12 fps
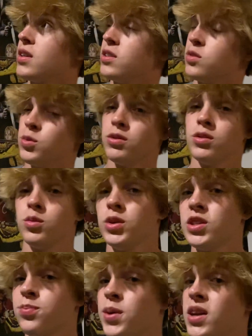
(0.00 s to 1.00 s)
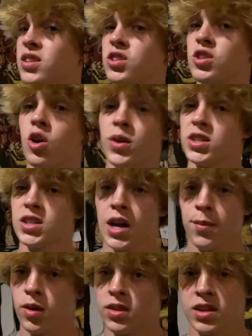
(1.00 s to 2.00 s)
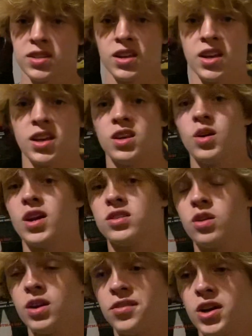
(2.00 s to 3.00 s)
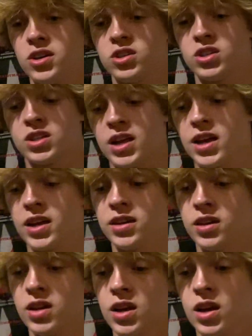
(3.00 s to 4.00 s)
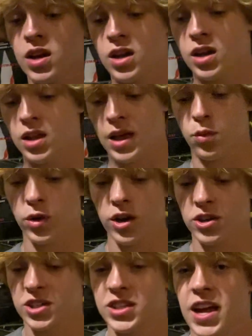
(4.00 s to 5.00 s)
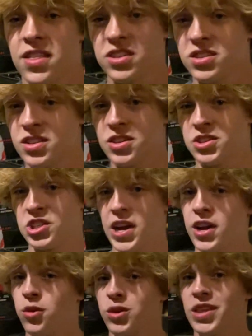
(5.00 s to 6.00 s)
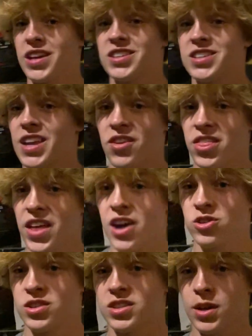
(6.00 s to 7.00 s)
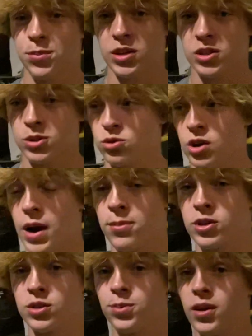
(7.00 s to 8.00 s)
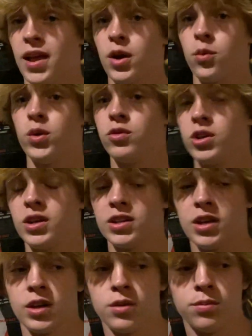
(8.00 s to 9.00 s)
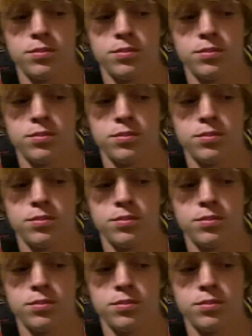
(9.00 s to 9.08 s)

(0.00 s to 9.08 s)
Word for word: cuz we we spent so much time on this. Like you guys don't even understand. Like we understand this is a channel with like 7,000 something subscribers, but like we really did